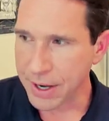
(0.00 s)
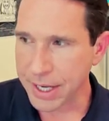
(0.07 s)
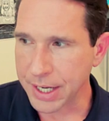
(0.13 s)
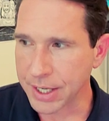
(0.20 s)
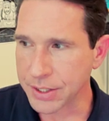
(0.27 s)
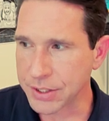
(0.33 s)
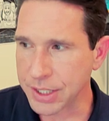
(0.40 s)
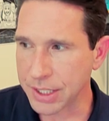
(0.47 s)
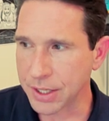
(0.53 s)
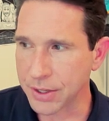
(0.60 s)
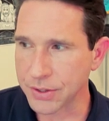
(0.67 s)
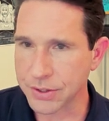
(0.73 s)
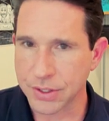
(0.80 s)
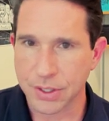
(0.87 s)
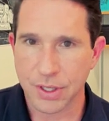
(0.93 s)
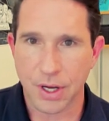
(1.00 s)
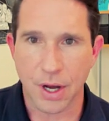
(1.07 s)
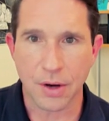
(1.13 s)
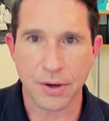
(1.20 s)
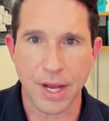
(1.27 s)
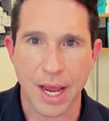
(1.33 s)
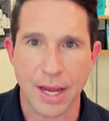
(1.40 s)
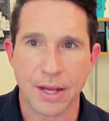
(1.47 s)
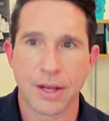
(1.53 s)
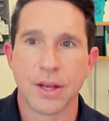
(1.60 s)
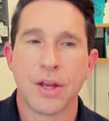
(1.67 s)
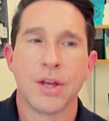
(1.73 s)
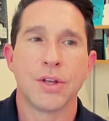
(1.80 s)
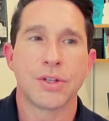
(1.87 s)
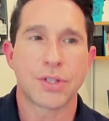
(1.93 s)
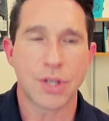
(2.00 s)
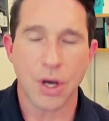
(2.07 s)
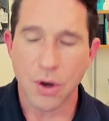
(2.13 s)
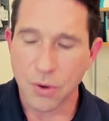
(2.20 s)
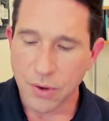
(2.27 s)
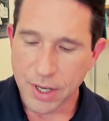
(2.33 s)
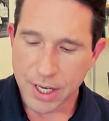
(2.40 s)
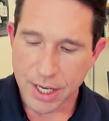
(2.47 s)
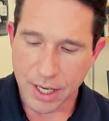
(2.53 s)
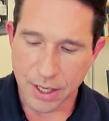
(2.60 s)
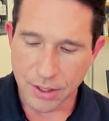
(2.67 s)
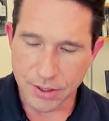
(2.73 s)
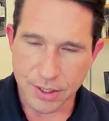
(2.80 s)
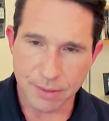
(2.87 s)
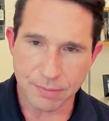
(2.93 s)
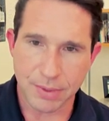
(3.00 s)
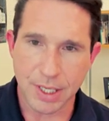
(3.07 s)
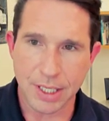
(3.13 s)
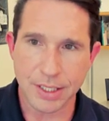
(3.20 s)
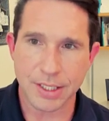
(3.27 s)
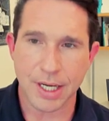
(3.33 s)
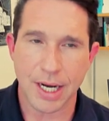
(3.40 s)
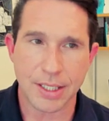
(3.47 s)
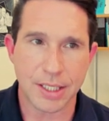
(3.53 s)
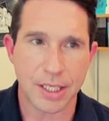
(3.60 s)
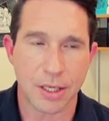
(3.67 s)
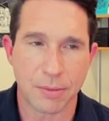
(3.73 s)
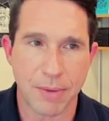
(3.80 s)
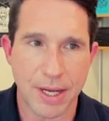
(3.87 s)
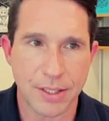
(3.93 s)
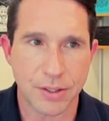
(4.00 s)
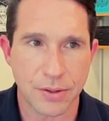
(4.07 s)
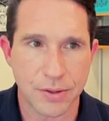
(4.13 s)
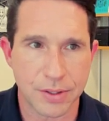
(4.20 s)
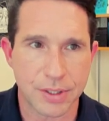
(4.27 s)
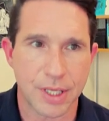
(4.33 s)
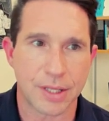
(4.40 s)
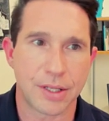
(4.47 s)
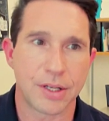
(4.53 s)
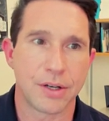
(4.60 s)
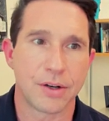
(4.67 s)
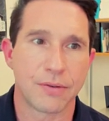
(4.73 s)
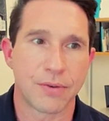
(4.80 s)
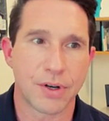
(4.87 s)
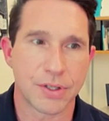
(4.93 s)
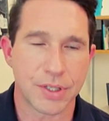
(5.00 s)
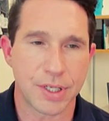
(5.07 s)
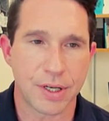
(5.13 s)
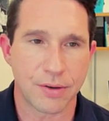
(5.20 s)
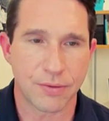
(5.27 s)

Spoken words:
good, chicos. Okay. So here are some things that I tell my students at the University of